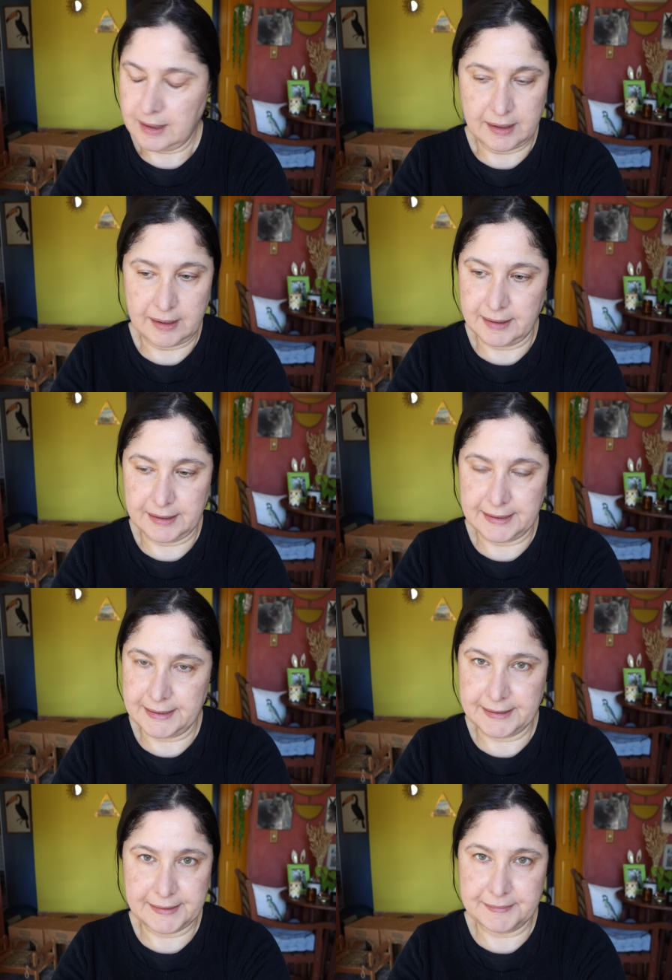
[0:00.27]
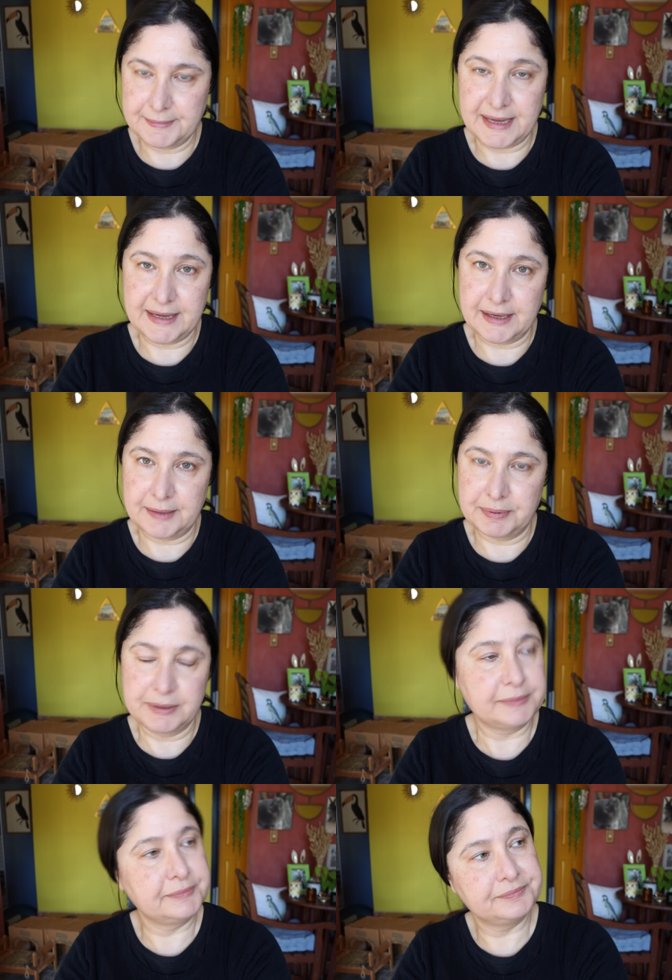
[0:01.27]
Ah, makeup
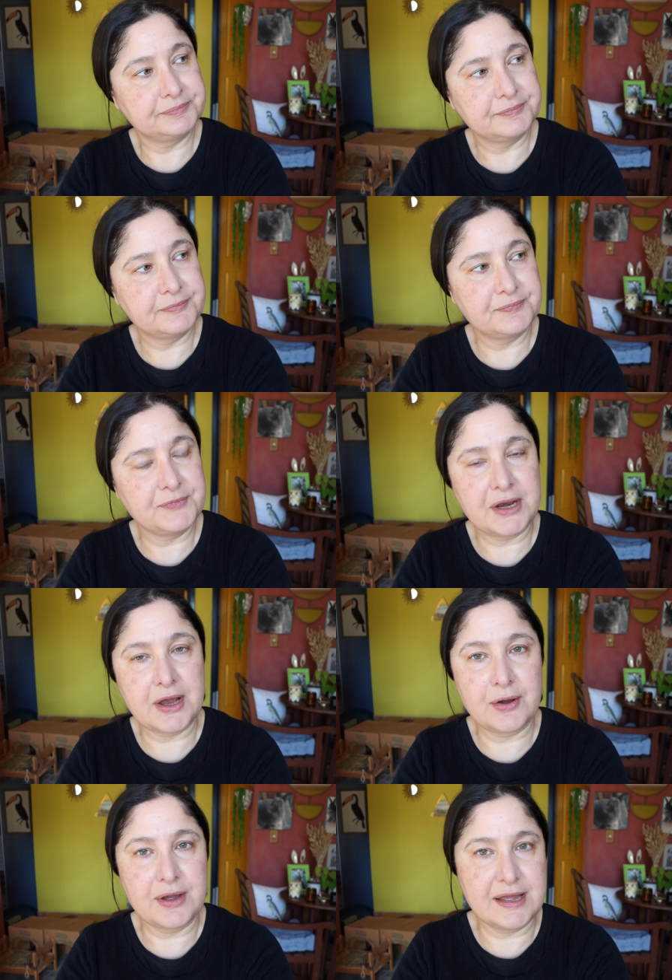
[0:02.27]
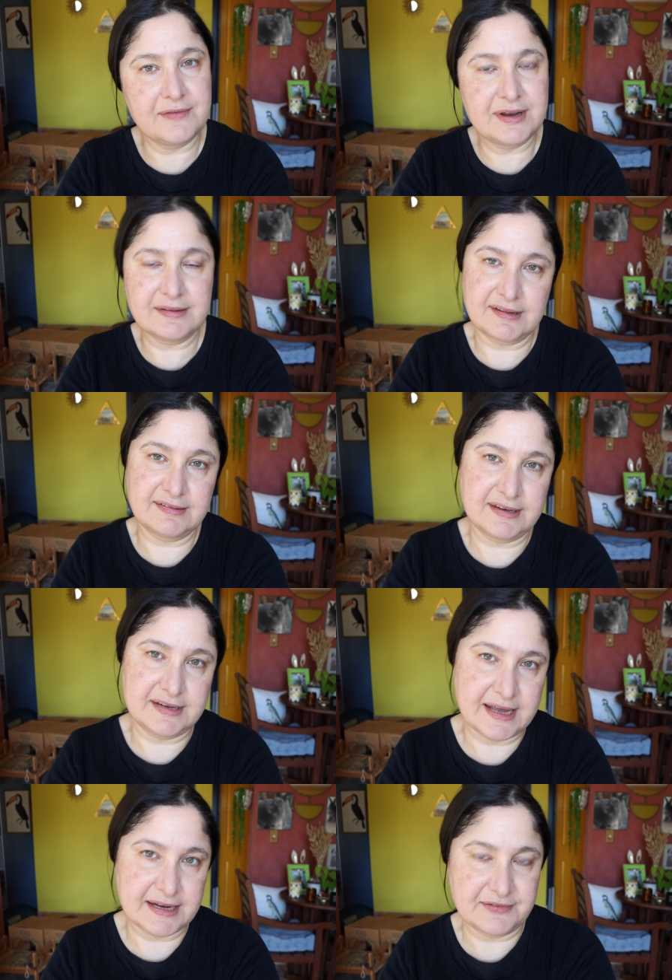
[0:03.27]
you know even as I sit
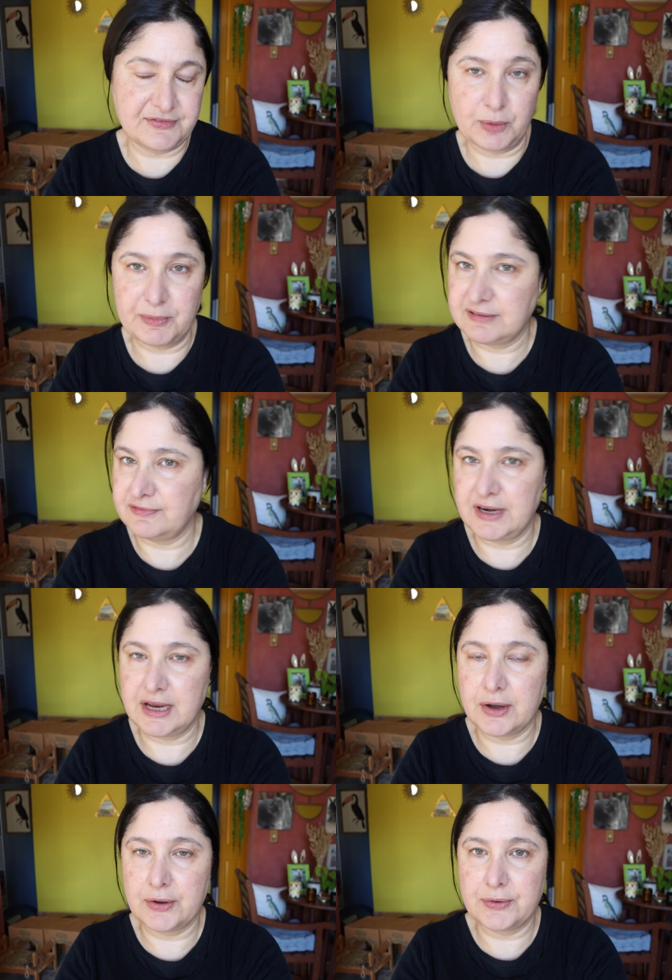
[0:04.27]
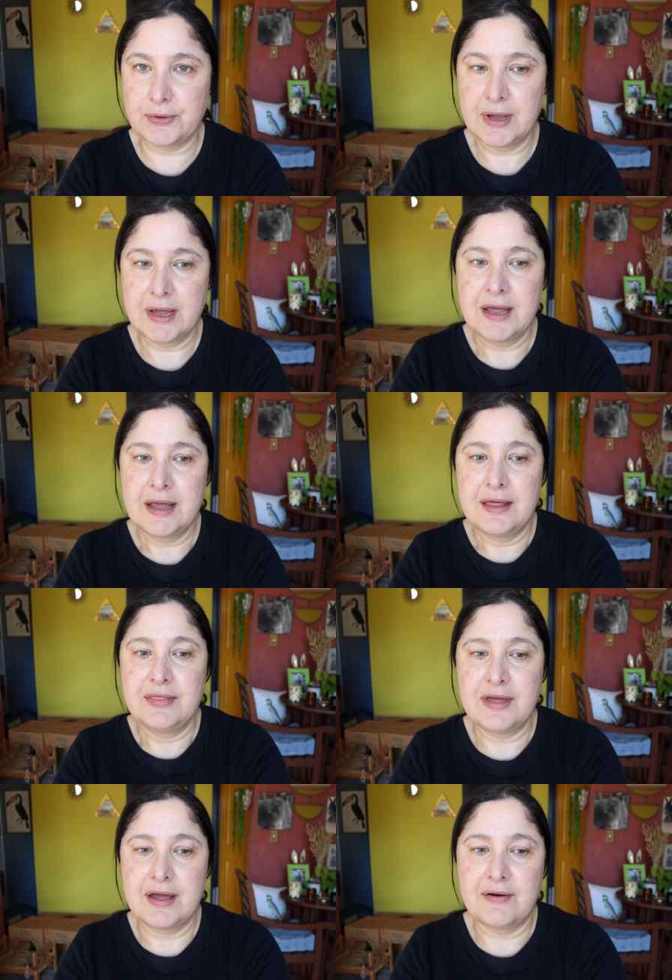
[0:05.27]
down to film this video
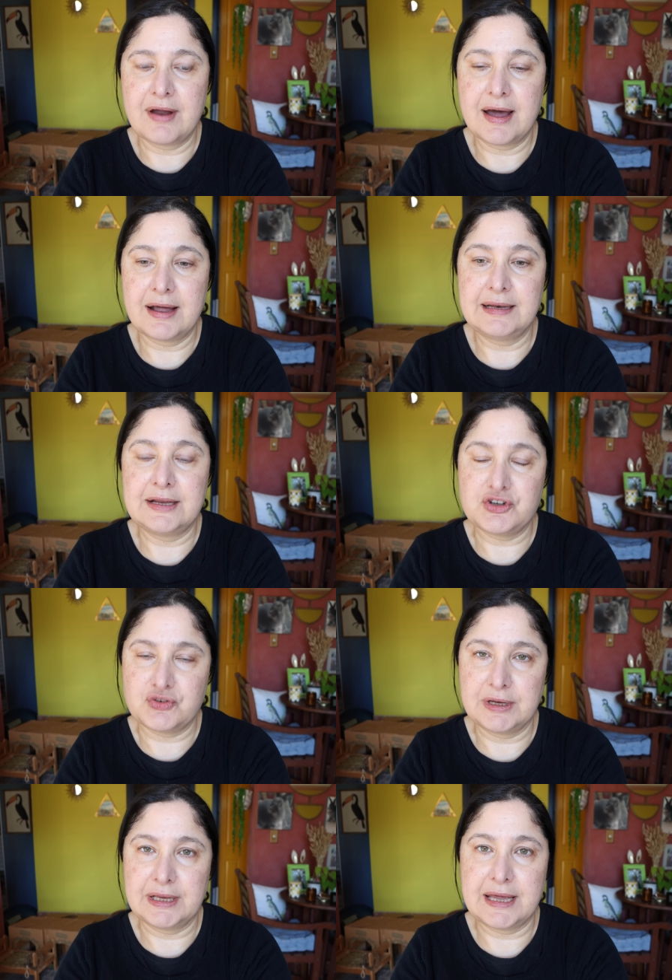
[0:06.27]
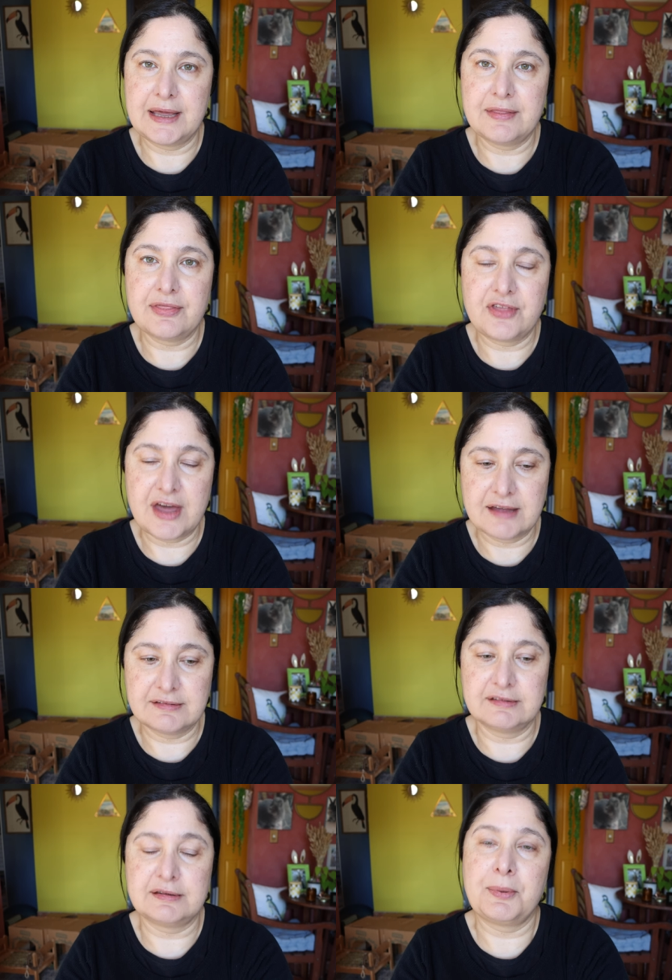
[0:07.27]
there are literally
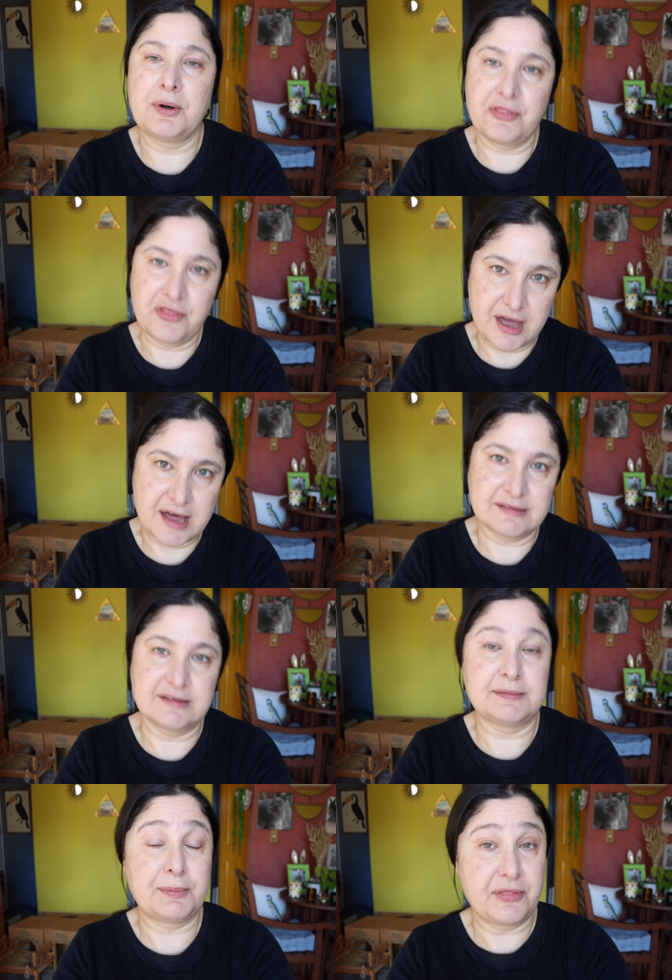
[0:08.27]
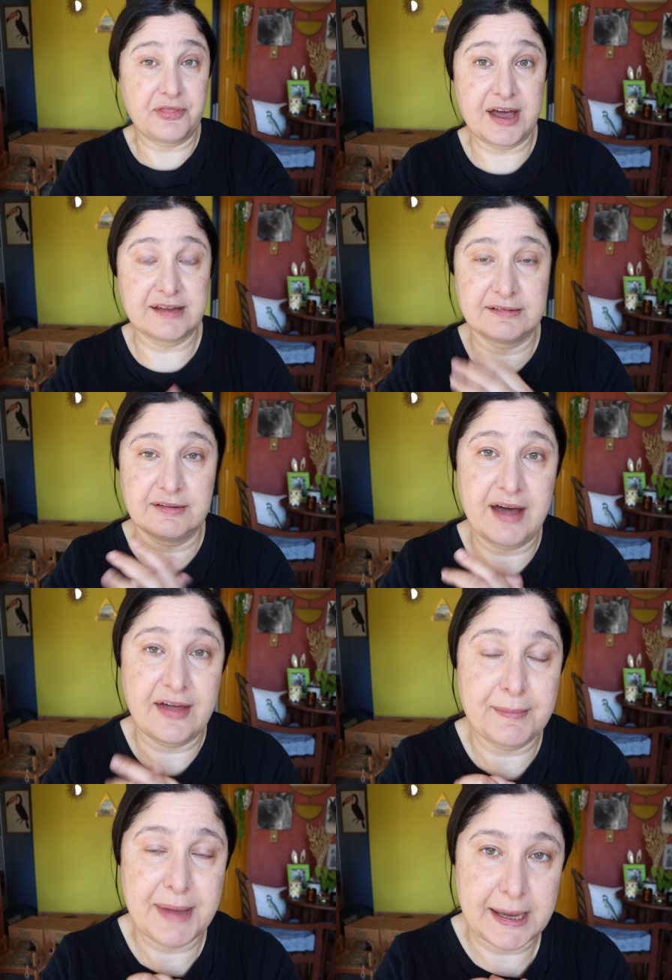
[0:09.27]
thousands upon thousands upon thousands of
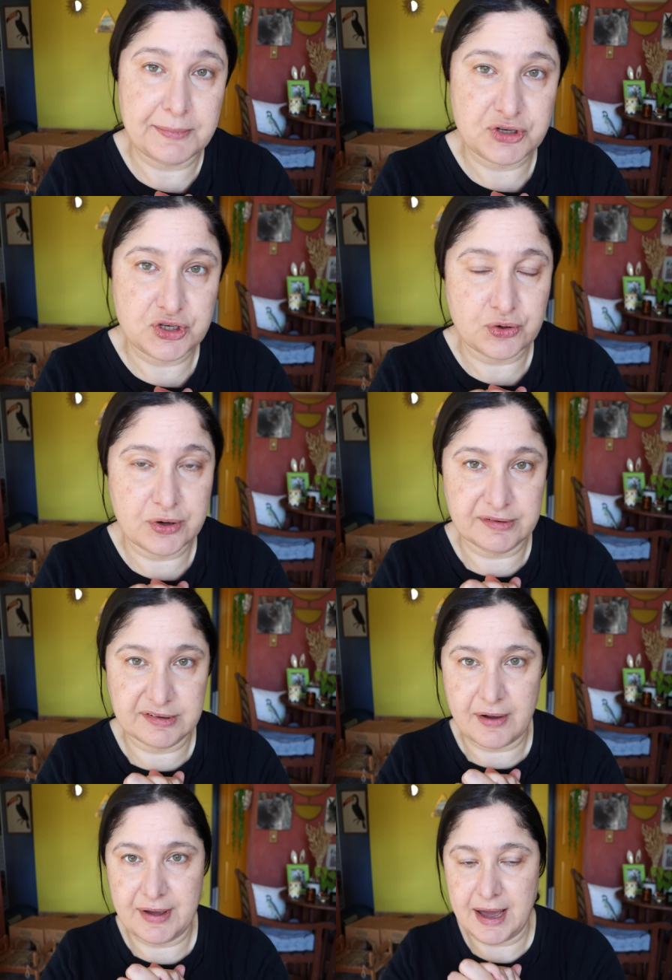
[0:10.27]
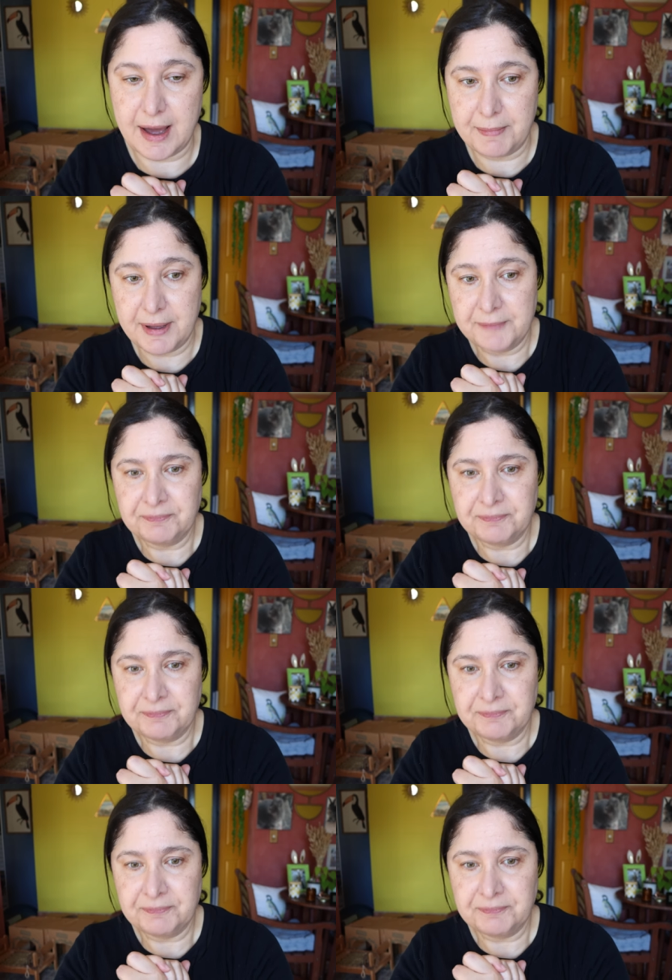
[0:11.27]
other makeup tutorials going up